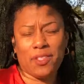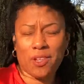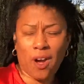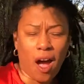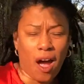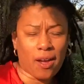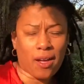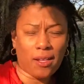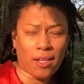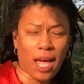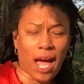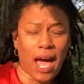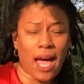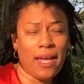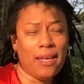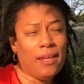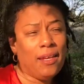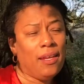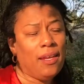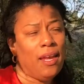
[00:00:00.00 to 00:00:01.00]
to talk a lot.
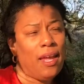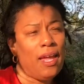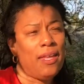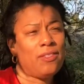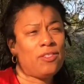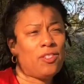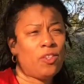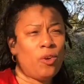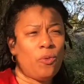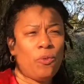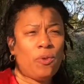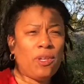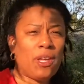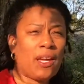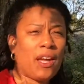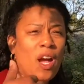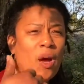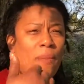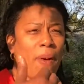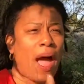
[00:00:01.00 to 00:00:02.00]
And so when I
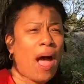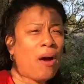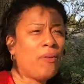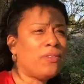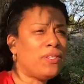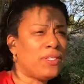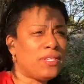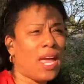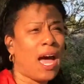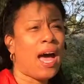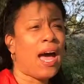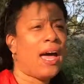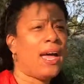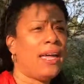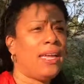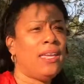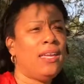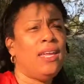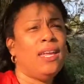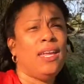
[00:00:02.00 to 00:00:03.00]
come
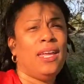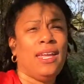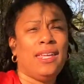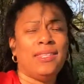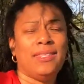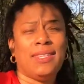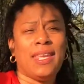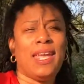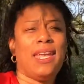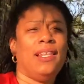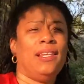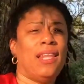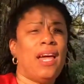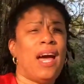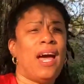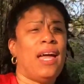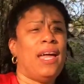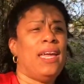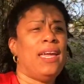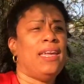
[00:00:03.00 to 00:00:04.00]
outside in
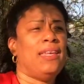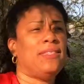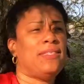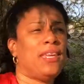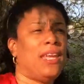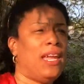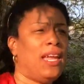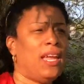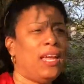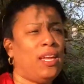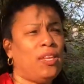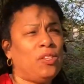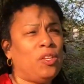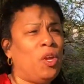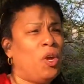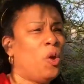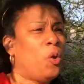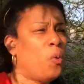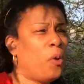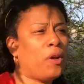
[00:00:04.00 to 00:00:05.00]
daylight and
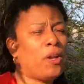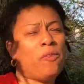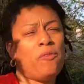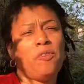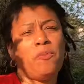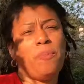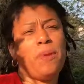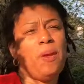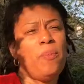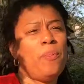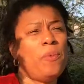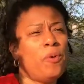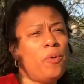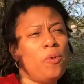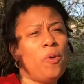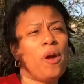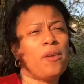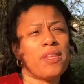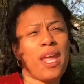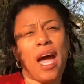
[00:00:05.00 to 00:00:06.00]
working with people
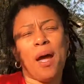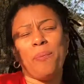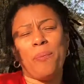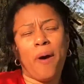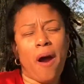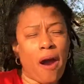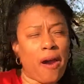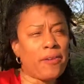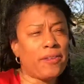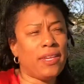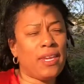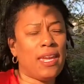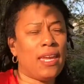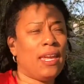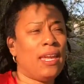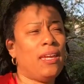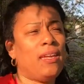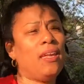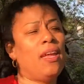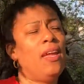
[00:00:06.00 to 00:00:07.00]
who are not
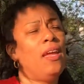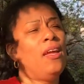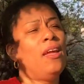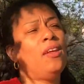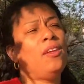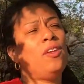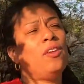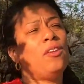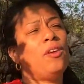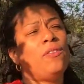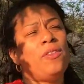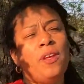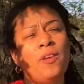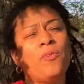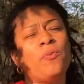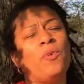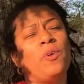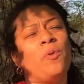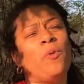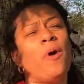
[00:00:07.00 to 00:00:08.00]
partying, you know, they're
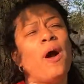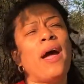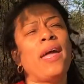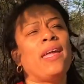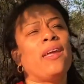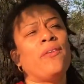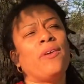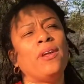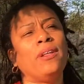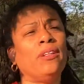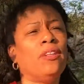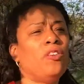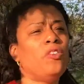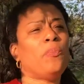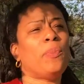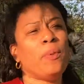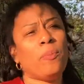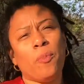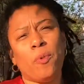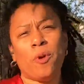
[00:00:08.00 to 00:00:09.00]
requiring a little
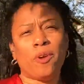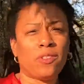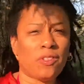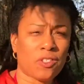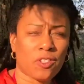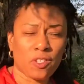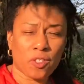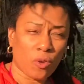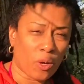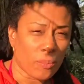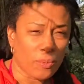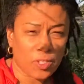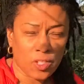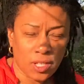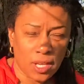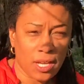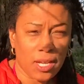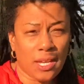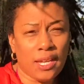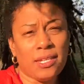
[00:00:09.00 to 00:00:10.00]
bit more
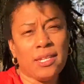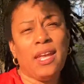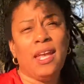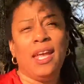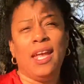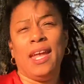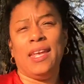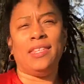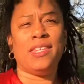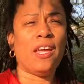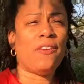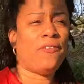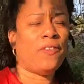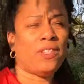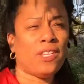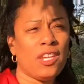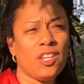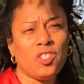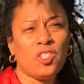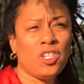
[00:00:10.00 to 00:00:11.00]
description and
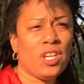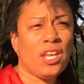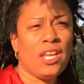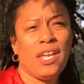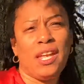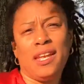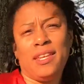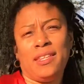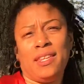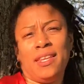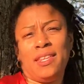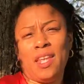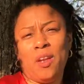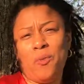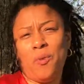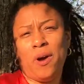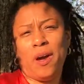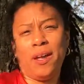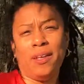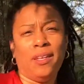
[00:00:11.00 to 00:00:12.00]
definition, and they
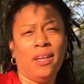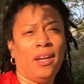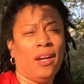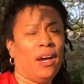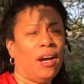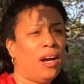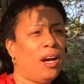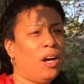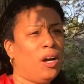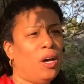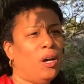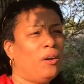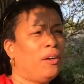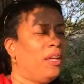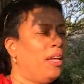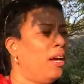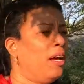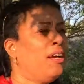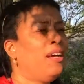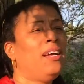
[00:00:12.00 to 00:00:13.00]
want
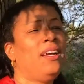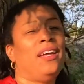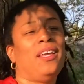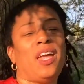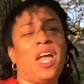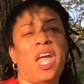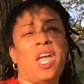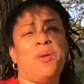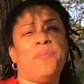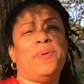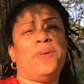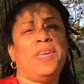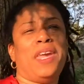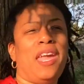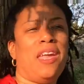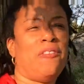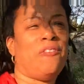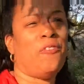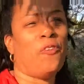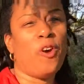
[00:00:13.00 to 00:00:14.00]

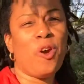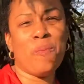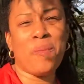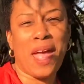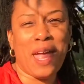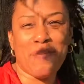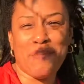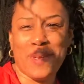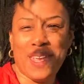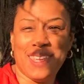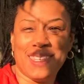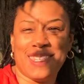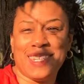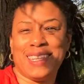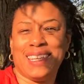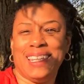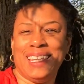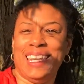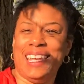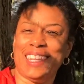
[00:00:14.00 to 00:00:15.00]
APA format
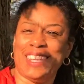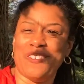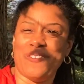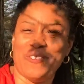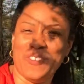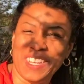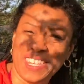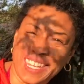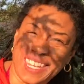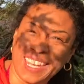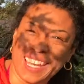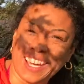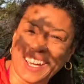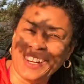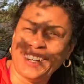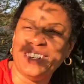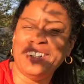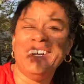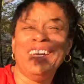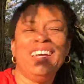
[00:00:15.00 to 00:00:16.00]
basically in the video.
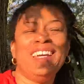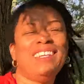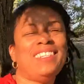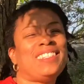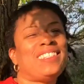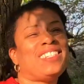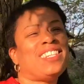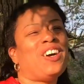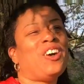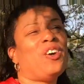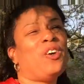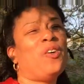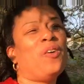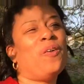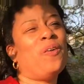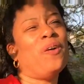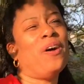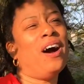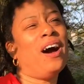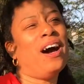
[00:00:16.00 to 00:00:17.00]

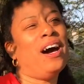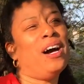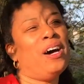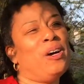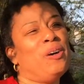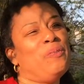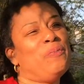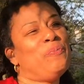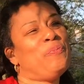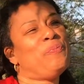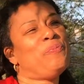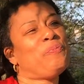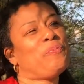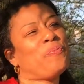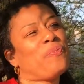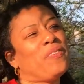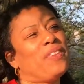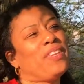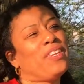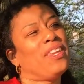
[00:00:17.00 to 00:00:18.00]
So I
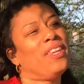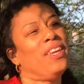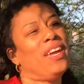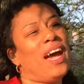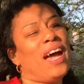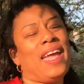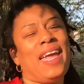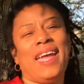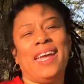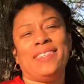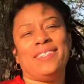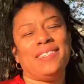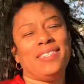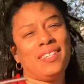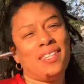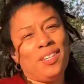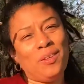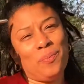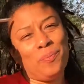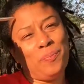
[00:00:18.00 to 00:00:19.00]
had
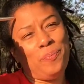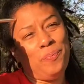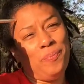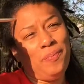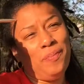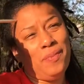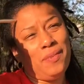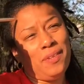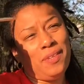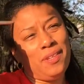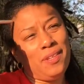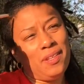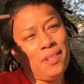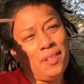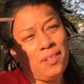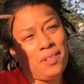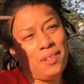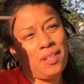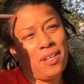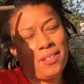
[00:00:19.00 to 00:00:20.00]
to
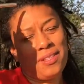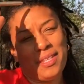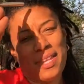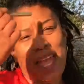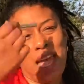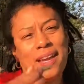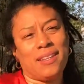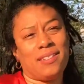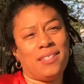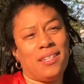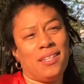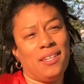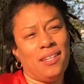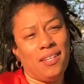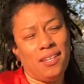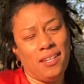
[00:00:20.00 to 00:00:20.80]
connect